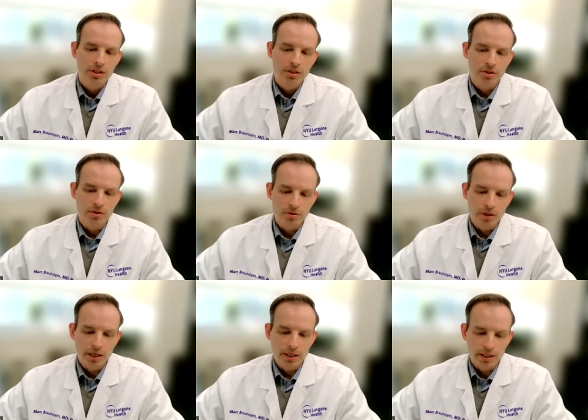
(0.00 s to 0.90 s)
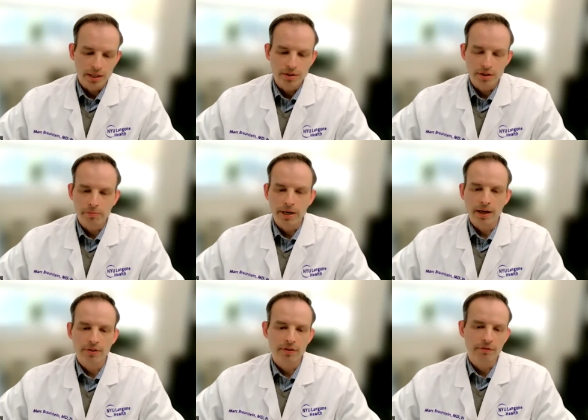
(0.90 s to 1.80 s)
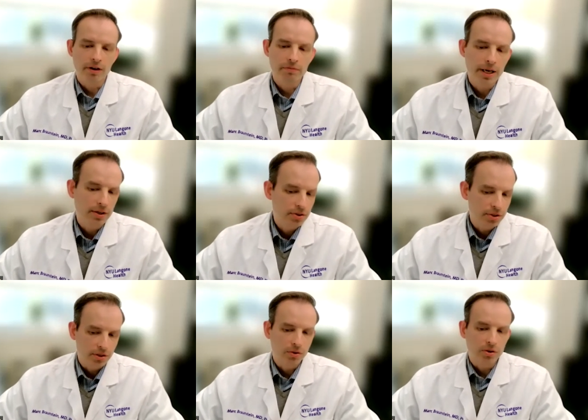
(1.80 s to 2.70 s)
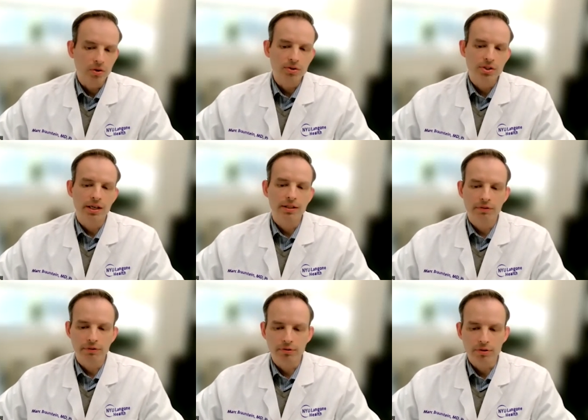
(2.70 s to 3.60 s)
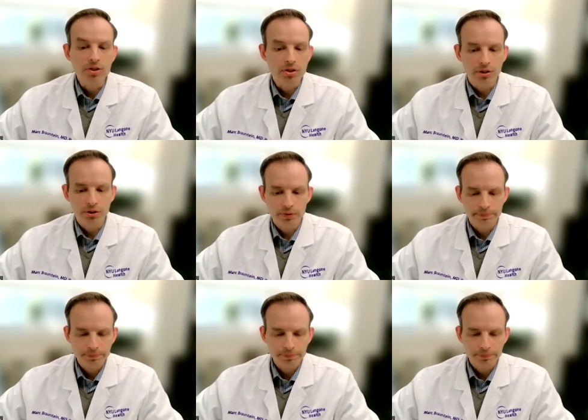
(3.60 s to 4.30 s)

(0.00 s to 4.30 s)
to get to the path of medicine or scientific research.